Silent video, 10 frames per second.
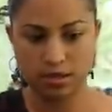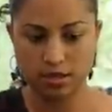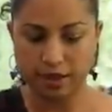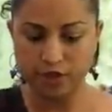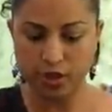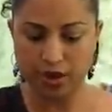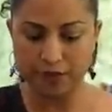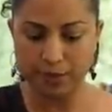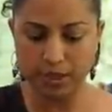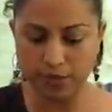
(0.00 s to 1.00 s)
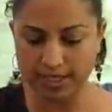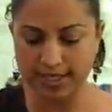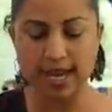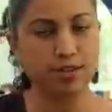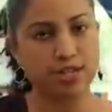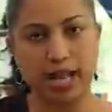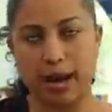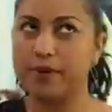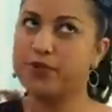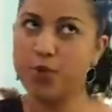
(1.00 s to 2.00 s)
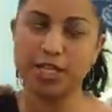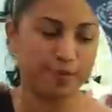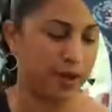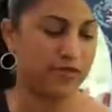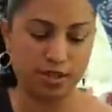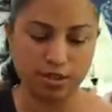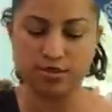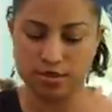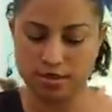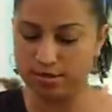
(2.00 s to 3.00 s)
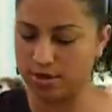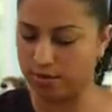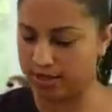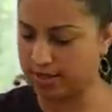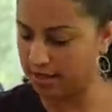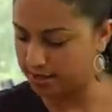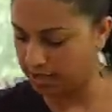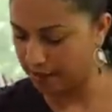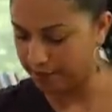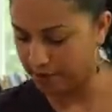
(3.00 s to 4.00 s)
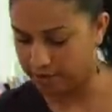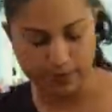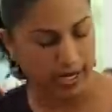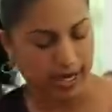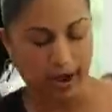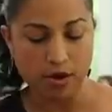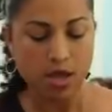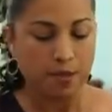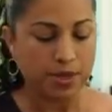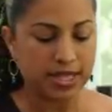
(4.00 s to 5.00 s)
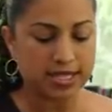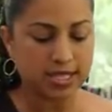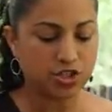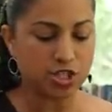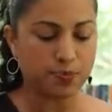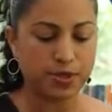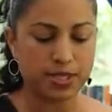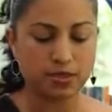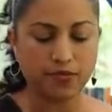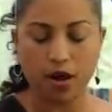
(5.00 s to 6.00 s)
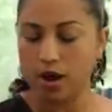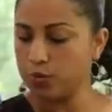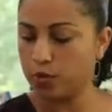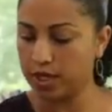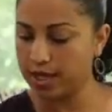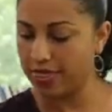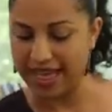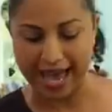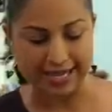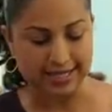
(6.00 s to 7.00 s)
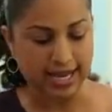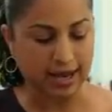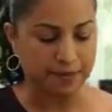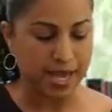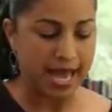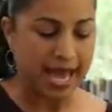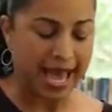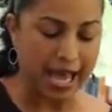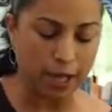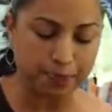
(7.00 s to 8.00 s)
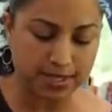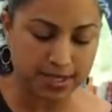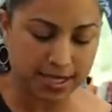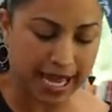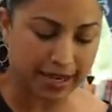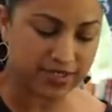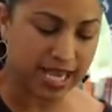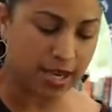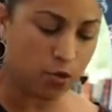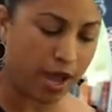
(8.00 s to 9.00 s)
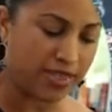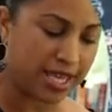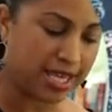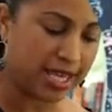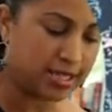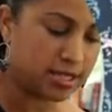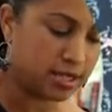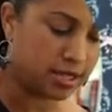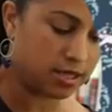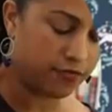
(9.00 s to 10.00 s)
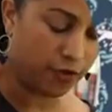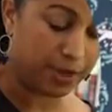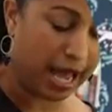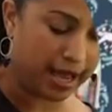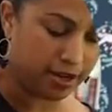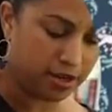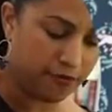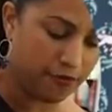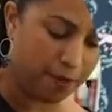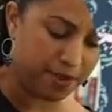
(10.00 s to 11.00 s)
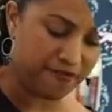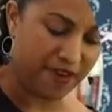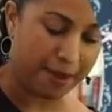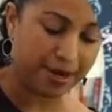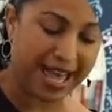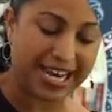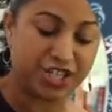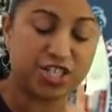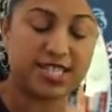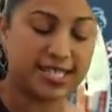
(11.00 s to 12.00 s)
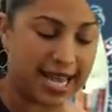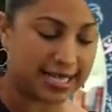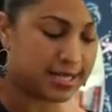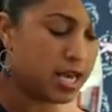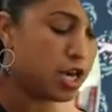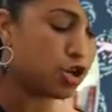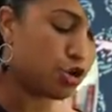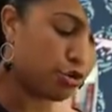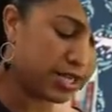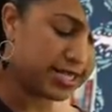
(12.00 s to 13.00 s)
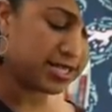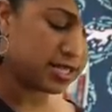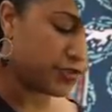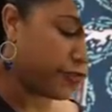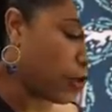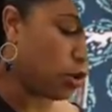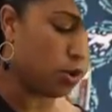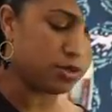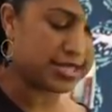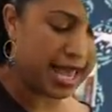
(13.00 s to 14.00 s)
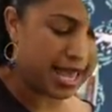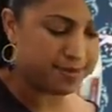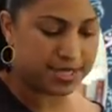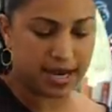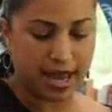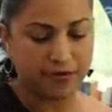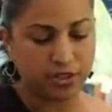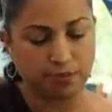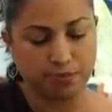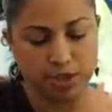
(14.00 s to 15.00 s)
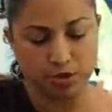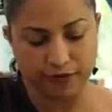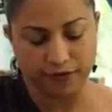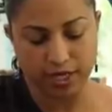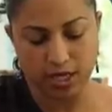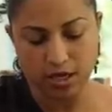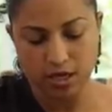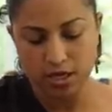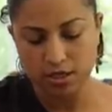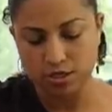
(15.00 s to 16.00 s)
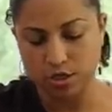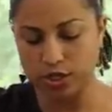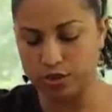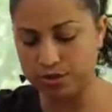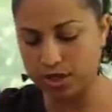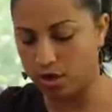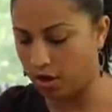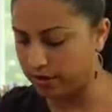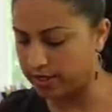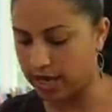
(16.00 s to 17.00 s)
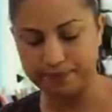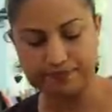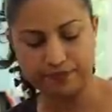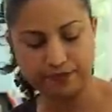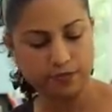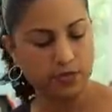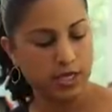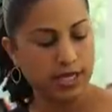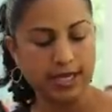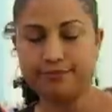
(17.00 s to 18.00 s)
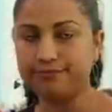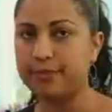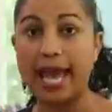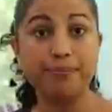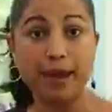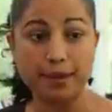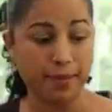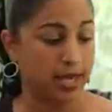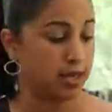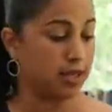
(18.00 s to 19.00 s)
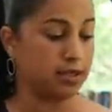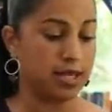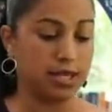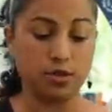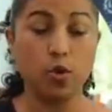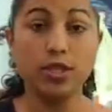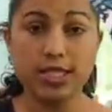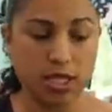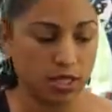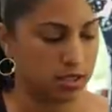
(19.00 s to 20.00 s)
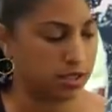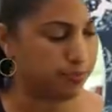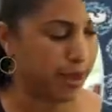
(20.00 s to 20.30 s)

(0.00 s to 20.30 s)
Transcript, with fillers: now, if you're not familiar with a tailor's clapper, if you watch my videos, you know what a tailor's clapper is by now. But this is just a piece of hardwood that um, helps kind of take away the heat and from the iron, from the fabric, and it just sets creases, folds, hems, and everything beautifully. So we use it all the time in handbag making, in quilting and